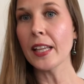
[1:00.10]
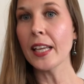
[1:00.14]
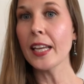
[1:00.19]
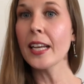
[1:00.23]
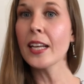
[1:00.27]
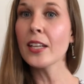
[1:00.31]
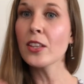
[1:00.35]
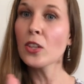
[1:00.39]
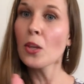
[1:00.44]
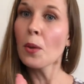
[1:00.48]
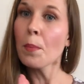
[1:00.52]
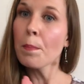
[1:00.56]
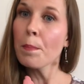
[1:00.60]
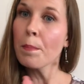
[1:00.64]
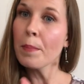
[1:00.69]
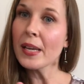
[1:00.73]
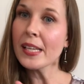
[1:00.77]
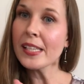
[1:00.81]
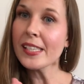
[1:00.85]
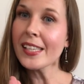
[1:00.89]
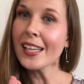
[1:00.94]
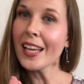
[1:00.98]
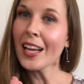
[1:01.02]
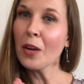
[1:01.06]
in the
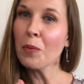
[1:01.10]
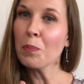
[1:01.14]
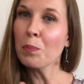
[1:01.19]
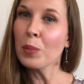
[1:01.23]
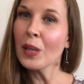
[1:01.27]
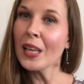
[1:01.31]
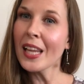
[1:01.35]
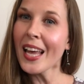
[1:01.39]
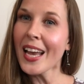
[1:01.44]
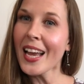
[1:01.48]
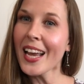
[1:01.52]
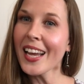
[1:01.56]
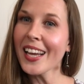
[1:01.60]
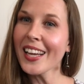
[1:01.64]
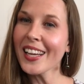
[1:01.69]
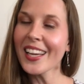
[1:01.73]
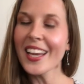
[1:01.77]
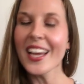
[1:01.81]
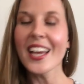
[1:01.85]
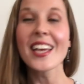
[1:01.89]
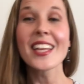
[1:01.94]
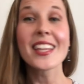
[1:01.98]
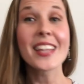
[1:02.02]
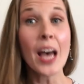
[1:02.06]
missing blank.
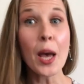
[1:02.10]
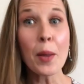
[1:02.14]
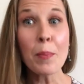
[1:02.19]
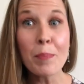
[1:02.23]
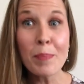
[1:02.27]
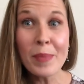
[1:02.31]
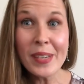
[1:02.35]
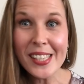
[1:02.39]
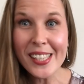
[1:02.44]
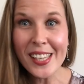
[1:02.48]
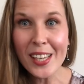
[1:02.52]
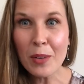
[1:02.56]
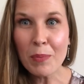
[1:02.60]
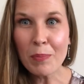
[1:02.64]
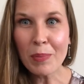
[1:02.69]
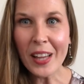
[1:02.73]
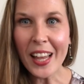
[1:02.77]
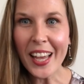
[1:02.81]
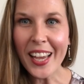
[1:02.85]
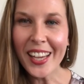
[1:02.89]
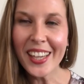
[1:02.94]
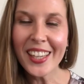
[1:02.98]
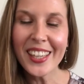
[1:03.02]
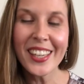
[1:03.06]
That missing
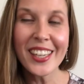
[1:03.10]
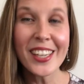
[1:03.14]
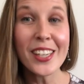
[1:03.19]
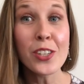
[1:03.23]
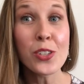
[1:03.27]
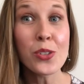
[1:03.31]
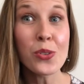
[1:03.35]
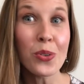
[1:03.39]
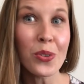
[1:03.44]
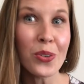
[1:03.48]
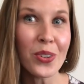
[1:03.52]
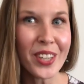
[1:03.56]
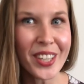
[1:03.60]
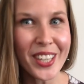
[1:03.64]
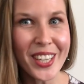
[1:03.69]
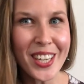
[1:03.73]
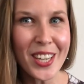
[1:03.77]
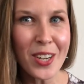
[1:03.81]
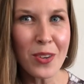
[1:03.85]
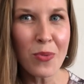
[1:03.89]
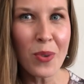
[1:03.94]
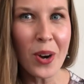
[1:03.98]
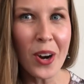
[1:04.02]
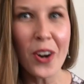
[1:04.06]
blank is your
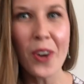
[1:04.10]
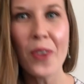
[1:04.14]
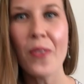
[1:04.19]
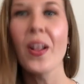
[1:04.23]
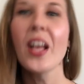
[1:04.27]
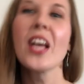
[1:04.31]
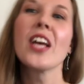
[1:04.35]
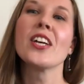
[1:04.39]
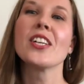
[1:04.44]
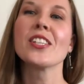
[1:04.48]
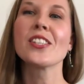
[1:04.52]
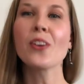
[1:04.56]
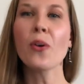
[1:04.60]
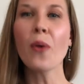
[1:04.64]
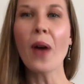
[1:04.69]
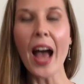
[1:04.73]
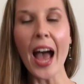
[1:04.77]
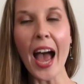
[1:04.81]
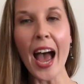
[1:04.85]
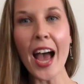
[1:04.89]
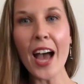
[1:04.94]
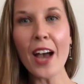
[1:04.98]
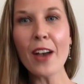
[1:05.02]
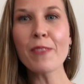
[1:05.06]
keyword. So,
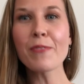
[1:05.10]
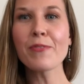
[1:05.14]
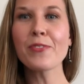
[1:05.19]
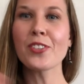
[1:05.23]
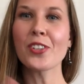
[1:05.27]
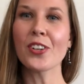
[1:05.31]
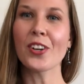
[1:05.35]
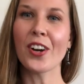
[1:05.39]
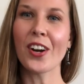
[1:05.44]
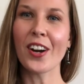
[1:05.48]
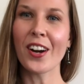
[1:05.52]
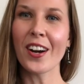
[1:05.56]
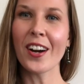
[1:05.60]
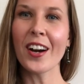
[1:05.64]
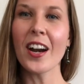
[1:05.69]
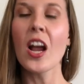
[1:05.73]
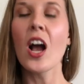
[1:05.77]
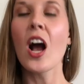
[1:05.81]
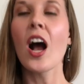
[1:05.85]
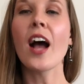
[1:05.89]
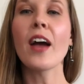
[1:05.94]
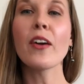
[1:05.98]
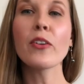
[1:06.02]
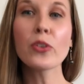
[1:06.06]
after,
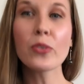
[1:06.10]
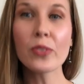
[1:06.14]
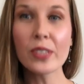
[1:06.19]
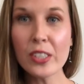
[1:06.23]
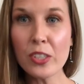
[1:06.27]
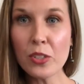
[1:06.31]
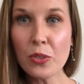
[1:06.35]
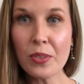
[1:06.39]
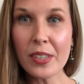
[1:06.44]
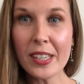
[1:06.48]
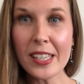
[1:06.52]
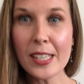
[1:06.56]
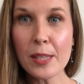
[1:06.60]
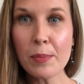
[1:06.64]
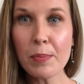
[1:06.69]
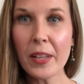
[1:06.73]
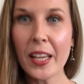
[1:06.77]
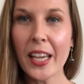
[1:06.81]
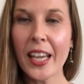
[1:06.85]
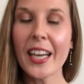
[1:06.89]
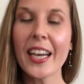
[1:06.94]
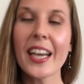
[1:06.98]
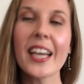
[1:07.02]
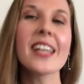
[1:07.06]
I'm going to
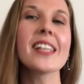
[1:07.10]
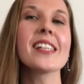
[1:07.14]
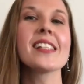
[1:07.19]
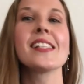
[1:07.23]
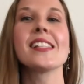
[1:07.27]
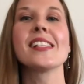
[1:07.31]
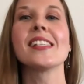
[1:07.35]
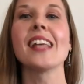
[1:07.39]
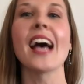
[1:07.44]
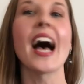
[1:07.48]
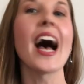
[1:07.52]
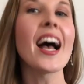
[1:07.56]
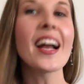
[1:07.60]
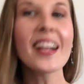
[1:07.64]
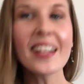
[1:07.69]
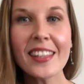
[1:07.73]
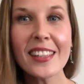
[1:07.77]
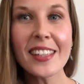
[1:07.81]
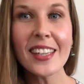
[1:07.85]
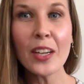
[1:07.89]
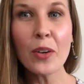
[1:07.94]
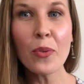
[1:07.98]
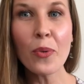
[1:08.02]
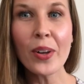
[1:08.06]
explain
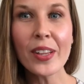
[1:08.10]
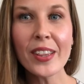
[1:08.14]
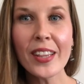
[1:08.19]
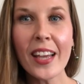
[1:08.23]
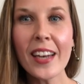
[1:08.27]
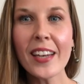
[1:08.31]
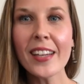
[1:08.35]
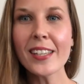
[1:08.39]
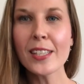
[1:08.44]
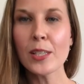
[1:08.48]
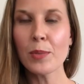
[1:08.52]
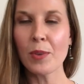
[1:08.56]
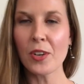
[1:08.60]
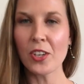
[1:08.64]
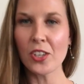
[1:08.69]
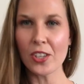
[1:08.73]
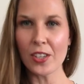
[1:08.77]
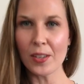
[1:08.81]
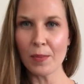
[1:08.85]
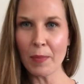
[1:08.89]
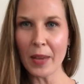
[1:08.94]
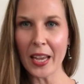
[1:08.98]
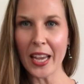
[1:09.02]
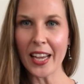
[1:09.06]
exactly what that
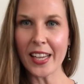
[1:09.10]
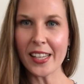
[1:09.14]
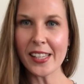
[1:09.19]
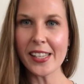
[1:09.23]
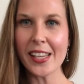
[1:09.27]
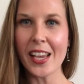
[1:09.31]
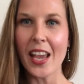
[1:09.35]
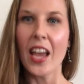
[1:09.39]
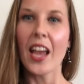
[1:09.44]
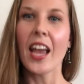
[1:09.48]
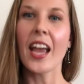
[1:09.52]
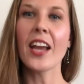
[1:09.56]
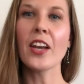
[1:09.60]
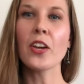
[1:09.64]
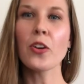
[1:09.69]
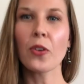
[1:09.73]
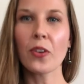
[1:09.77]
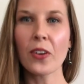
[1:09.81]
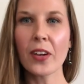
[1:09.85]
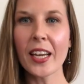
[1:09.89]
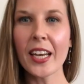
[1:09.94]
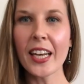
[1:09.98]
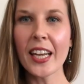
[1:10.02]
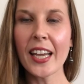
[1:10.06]
expression means, and
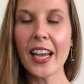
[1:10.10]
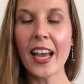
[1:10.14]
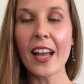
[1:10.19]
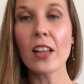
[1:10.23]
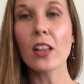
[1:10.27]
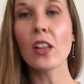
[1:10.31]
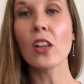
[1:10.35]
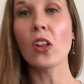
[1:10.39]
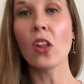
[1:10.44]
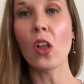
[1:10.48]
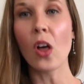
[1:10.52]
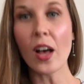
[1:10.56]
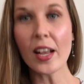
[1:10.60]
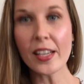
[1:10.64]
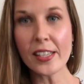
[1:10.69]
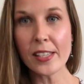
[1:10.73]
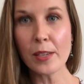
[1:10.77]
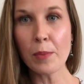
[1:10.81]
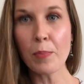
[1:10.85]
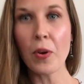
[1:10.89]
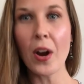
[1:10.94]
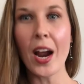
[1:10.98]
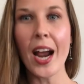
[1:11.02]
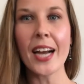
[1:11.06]
you're gonna get lots
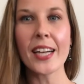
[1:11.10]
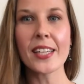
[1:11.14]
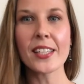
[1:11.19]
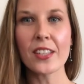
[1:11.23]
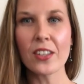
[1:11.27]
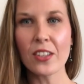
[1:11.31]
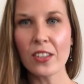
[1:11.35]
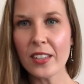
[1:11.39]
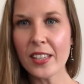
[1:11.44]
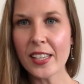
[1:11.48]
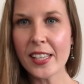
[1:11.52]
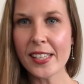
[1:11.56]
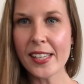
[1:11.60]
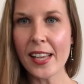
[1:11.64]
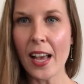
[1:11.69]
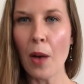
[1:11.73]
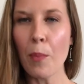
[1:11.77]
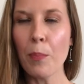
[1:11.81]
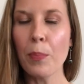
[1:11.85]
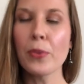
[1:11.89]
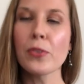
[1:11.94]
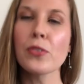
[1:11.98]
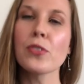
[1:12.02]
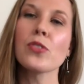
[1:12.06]
of practical
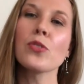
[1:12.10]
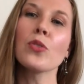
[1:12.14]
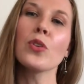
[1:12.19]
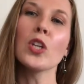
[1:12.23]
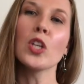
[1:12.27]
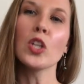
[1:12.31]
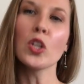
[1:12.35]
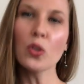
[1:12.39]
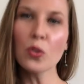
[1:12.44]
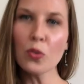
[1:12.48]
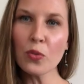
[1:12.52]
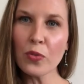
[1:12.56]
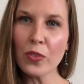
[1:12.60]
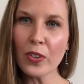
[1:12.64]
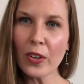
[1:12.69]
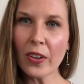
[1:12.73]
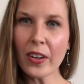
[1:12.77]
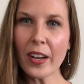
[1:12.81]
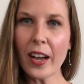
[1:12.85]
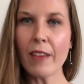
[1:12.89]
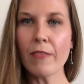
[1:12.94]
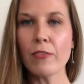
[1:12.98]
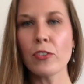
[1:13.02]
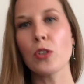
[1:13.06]
examples so you feel
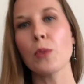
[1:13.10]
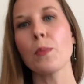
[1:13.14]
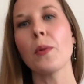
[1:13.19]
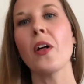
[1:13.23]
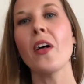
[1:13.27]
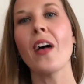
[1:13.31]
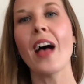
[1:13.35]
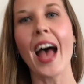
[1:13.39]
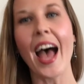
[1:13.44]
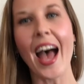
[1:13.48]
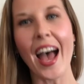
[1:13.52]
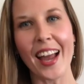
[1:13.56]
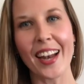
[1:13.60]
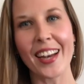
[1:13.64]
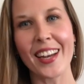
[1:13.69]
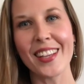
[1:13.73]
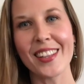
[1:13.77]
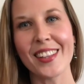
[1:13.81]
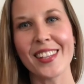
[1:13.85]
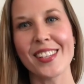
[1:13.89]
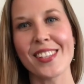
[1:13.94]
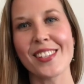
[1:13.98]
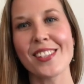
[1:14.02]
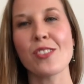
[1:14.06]
comfortable
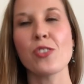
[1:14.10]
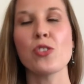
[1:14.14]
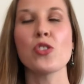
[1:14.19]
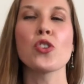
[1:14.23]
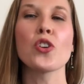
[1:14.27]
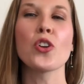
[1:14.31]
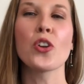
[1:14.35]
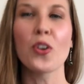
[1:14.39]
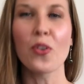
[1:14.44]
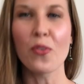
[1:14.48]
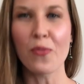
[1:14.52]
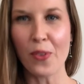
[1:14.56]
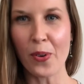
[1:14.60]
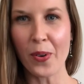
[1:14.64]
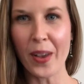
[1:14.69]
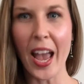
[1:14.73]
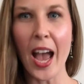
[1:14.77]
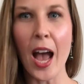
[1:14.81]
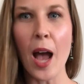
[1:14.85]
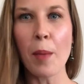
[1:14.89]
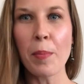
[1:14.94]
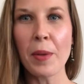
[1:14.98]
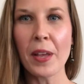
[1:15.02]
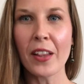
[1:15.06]
adding this to your
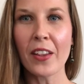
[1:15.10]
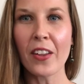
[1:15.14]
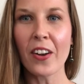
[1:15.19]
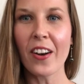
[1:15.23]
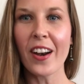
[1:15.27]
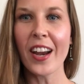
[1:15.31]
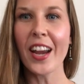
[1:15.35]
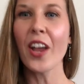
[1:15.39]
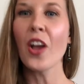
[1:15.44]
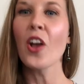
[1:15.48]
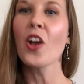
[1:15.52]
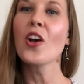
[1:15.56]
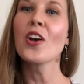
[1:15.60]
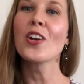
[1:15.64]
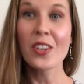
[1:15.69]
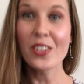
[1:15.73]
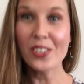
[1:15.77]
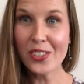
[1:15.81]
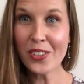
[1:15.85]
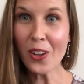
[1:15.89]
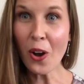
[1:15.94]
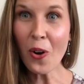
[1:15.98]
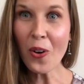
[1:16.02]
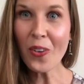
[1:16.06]
vocabulary.
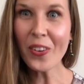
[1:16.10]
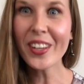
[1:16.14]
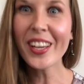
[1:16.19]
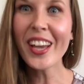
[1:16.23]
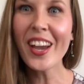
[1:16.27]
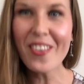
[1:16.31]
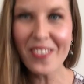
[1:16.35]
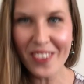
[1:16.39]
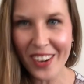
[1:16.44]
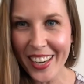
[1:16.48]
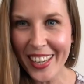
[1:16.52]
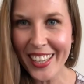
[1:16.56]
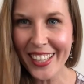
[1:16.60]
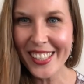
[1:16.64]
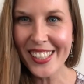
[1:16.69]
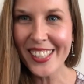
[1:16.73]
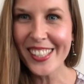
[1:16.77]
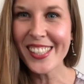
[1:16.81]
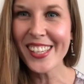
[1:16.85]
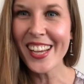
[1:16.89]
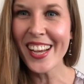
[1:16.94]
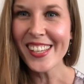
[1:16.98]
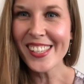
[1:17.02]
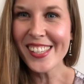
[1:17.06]
So get ready
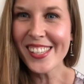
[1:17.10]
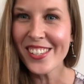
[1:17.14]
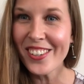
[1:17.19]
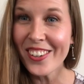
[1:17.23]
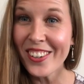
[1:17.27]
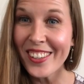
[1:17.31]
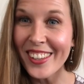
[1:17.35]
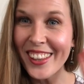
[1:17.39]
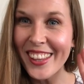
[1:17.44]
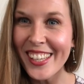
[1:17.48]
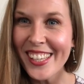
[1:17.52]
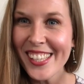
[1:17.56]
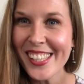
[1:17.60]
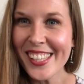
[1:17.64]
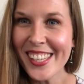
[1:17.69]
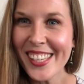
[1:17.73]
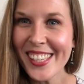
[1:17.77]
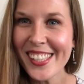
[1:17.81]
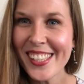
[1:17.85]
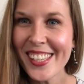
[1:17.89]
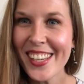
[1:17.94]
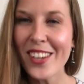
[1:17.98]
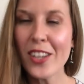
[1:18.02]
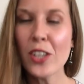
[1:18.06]
to test your
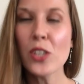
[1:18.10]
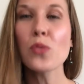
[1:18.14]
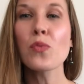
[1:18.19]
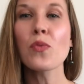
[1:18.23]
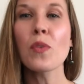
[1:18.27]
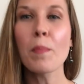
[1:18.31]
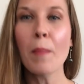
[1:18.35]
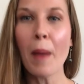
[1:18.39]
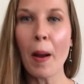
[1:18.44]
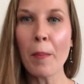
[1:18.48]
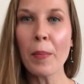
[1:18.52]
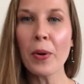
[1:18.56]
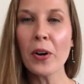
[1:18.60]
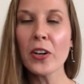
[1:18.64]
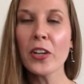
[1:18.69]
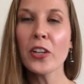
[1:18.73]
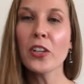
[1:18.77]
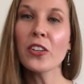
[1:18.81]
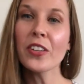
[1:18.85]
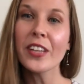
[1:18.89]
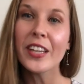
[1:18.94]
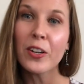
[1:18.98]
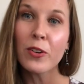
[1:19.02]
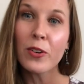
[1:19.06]
listening skills. Remember,
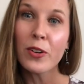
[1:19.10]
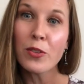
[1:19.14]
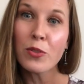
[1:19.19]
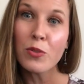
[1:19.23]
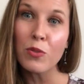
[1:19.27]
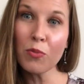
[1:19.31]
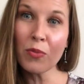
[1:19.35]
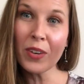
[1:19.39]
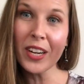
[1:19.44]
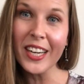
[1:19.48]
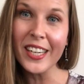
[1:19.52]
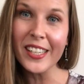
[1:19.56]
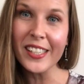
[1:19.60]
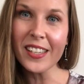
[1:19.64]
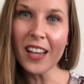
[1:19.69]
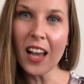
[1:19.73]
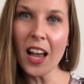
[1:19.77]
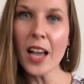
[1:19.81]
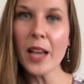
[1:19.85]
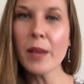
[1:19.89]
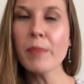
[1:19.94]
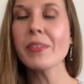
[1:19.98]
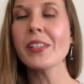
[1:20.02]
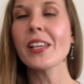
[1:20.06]
you'll hear it three
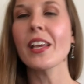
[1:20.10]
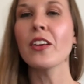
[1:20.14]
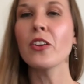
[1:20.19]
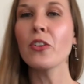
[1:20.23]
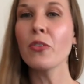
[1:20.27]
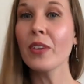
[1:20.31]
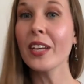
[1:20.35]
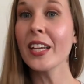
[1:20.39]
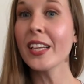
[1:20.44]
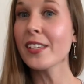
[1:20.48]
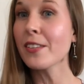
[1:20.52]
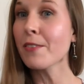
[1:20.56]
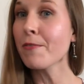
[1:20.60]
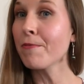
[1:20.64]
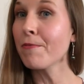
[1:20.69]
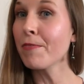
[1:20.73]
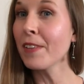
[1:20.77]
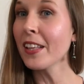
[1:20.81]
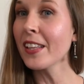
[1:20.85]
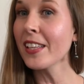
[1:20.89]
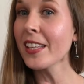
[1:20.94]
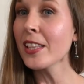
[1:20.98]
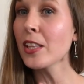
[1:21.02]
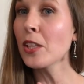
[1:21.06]
times and you need to
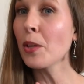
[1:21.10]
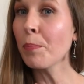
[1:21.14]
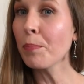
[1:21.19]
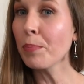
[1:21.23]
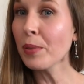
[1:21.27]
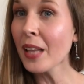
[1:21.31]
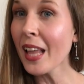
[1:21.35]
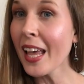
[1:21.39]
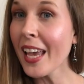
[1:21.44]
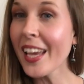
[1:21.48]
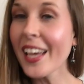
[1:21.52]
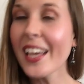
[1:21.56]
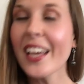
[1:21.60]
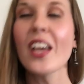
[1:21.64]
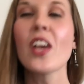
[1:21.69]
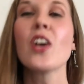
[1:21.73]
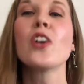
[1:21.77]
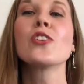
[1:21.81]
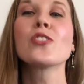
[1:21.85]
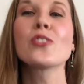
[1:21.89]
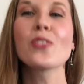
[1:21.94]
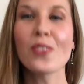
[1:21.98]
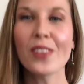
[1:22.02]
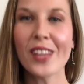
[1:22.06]
fill in the blank.
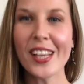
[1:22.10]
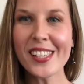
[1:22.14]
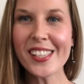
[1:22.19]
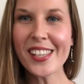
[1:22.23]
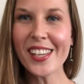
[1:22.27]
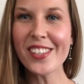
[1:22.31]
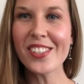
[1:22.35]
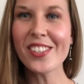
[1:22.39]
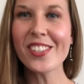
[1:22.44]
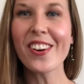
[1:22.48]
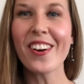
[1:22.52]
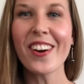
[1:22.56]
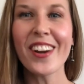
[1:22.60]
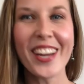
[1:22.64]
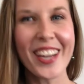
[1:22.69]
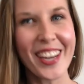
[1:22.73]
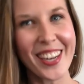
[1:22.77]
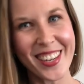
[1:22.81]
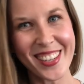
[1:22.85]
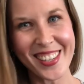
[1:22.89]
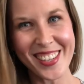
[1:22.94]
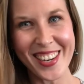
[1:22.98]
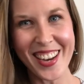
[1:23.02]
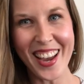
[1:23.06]
So let's get started
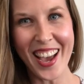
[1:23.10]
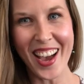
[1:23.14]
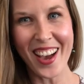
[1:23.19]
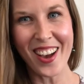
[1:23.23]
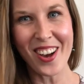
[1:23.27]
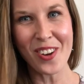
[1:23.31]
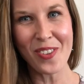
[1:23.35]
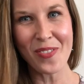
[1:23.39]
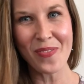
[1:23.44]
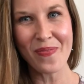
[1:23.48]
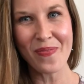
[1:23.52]
now.